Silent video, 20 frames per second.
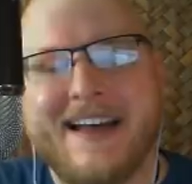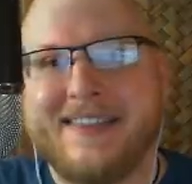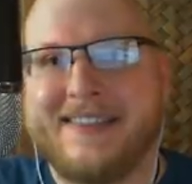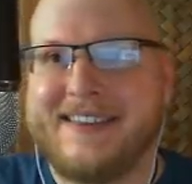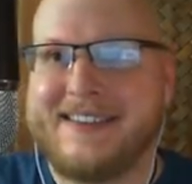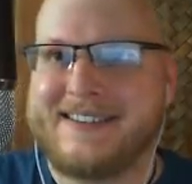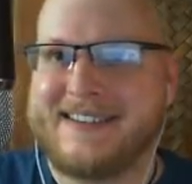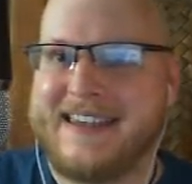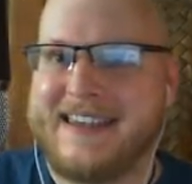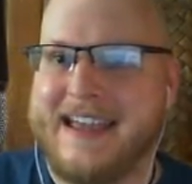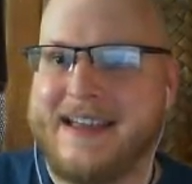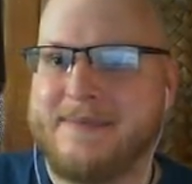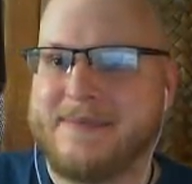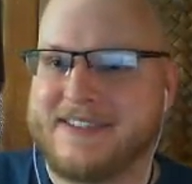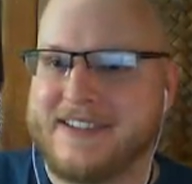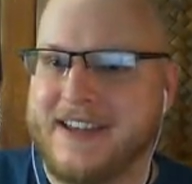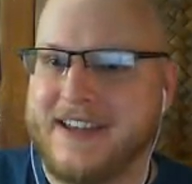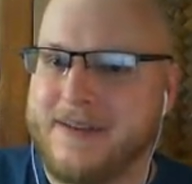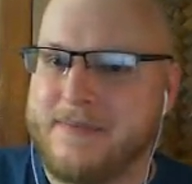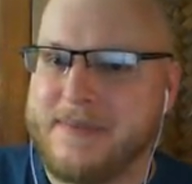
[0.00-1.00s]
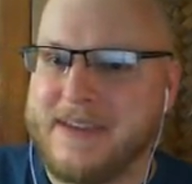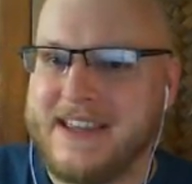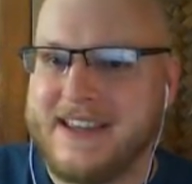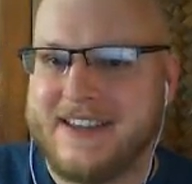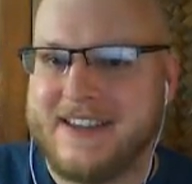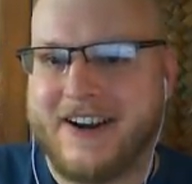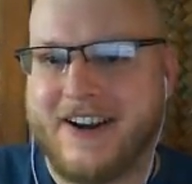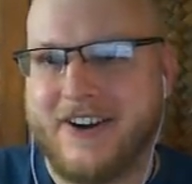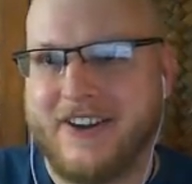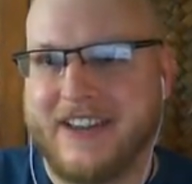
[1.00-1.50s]
this game is going to
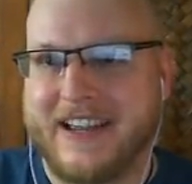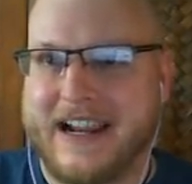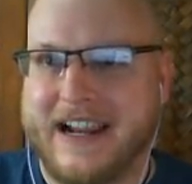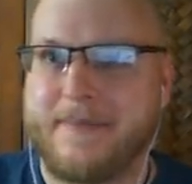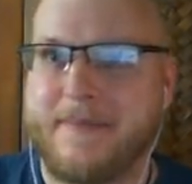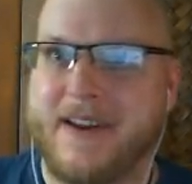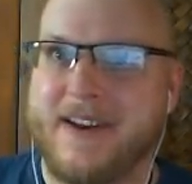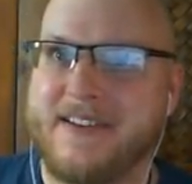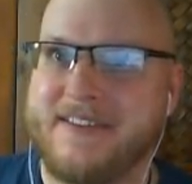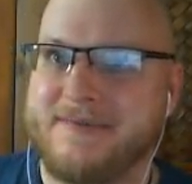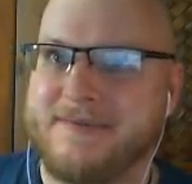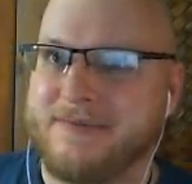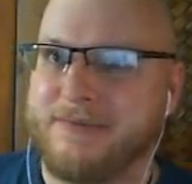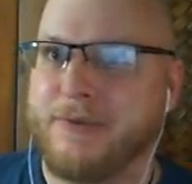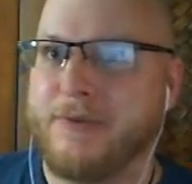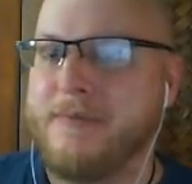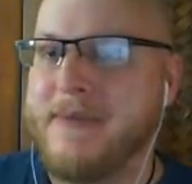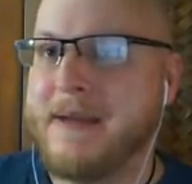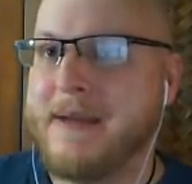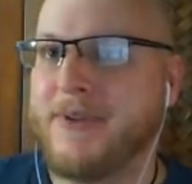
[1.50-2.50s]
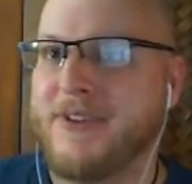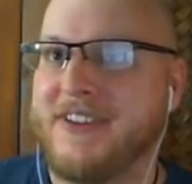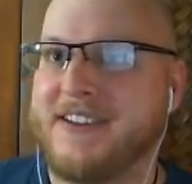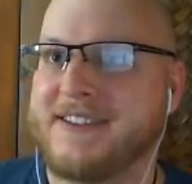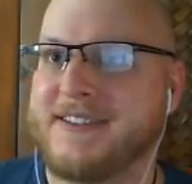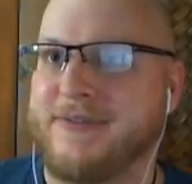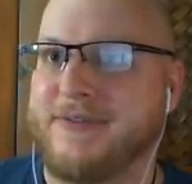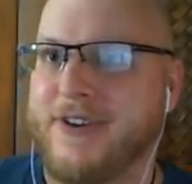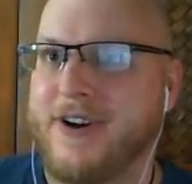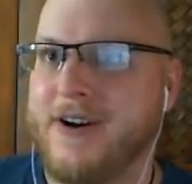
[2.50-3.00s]
be, like I'm going to remember
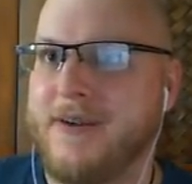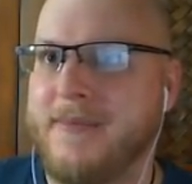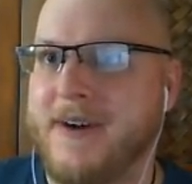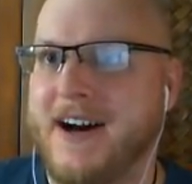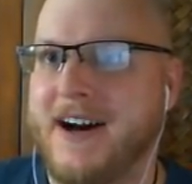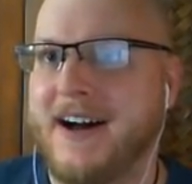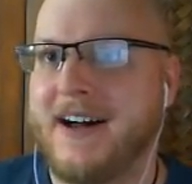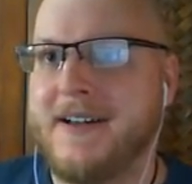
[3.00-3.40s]
this from